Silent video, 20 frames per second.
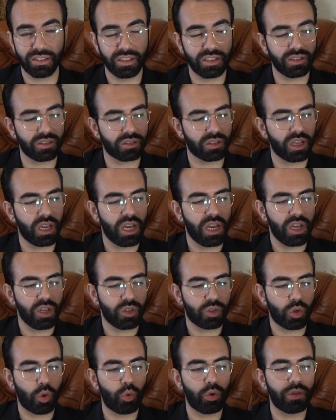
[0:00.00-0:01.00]
this,
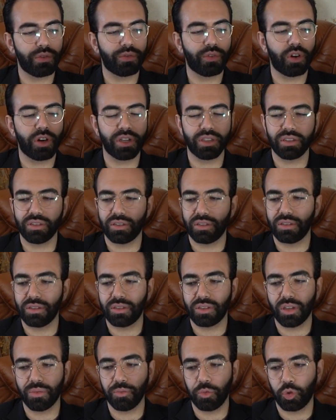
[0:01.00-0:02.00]
so we avoid
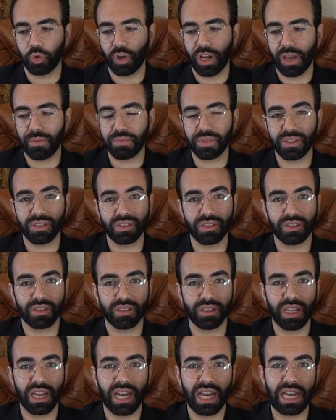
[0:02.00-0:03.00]
some traps
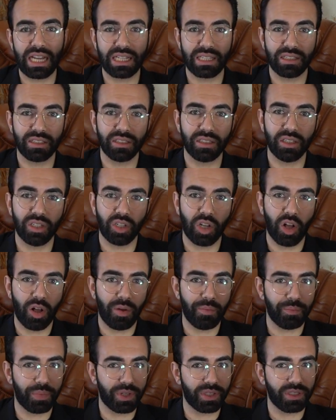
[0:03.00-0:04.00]
that
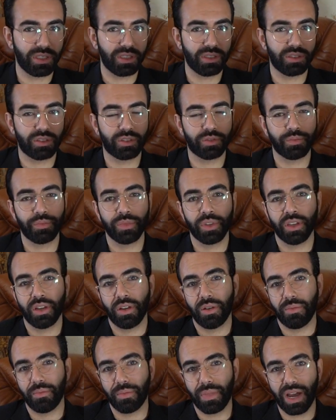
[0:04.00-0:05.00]
companies,
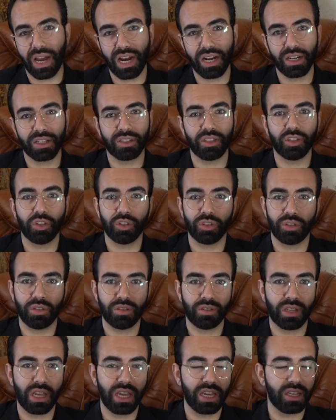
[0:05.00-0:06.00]
marketing, or
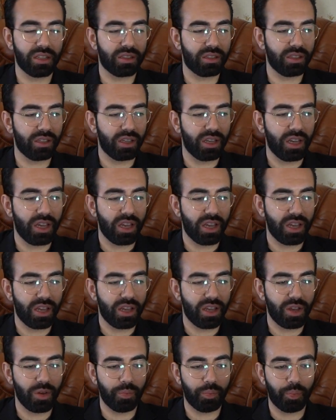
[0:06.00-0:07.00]
society
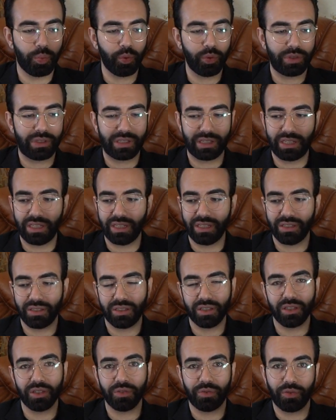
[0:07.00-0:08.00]
put us
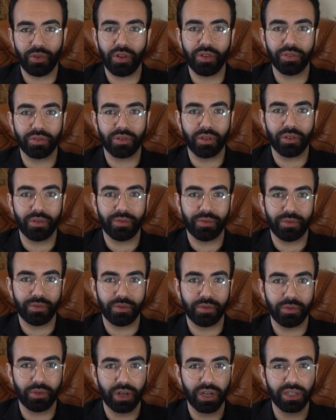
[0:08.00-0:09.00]
in front of,
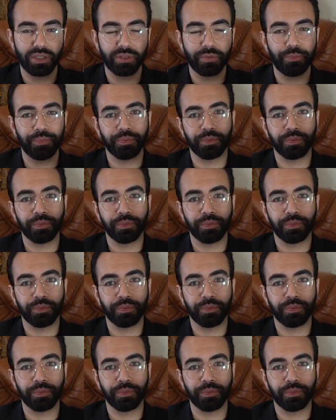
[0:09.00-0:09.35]
right?